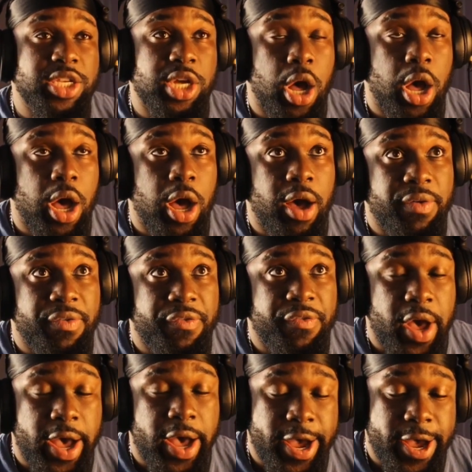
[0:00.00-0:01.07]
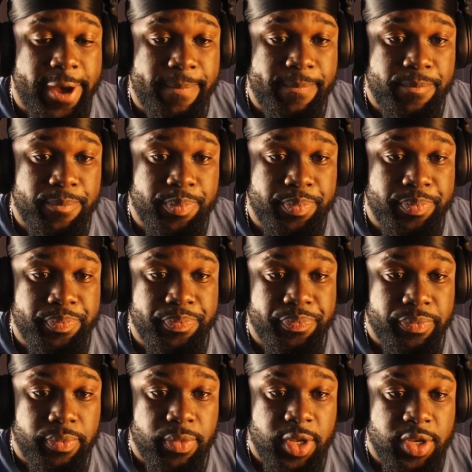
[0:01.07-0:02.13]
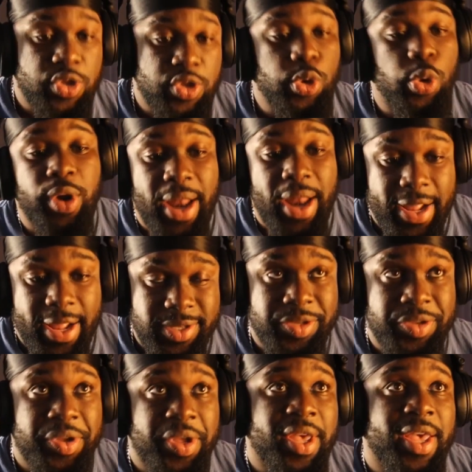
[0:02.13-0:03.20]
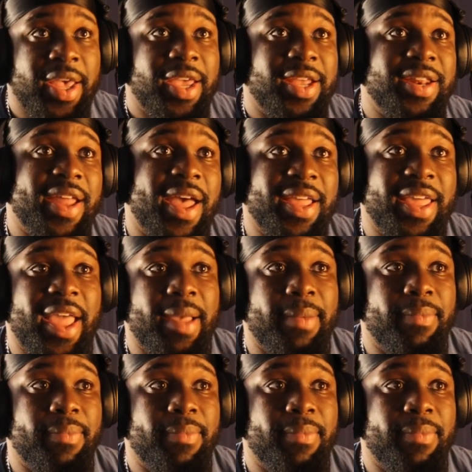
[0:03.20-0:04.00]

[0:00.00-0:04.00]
of storylines in that game,